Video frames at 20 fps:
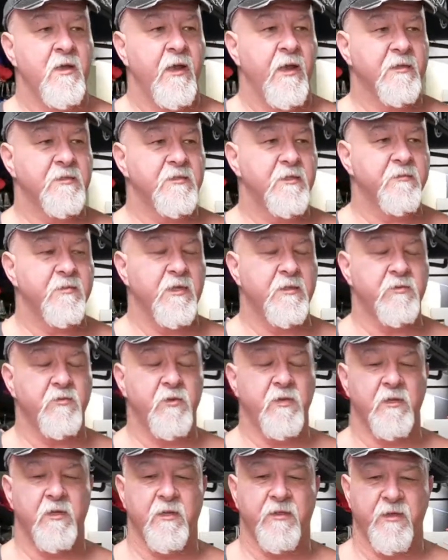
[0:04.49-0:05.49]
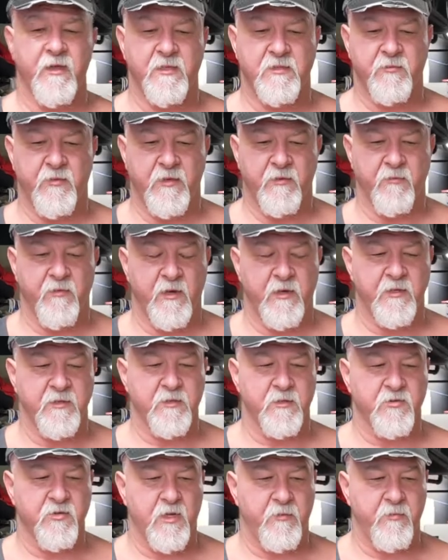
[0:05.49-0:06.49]
And sometimes one of the things we run
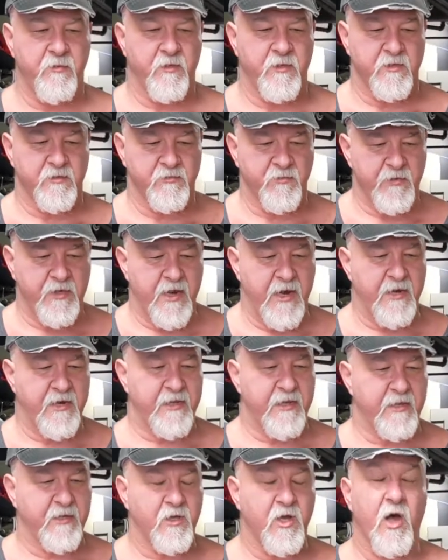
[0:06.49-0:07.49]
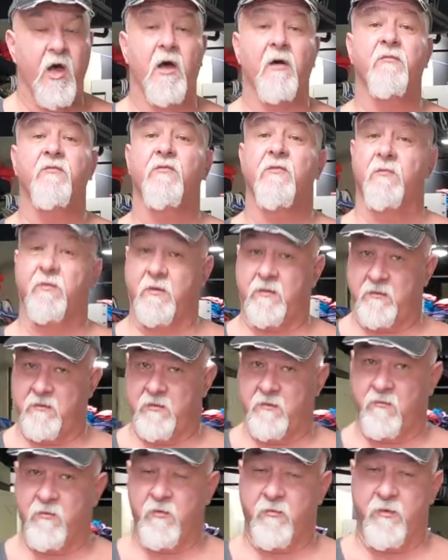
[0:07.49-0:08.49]
into trouble with is we kind of get comfortable
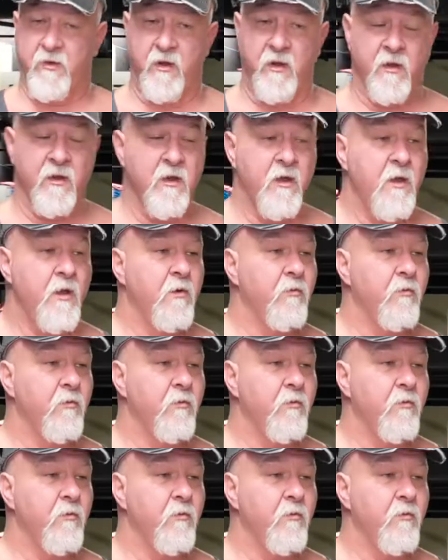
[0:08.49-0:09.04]
where we are.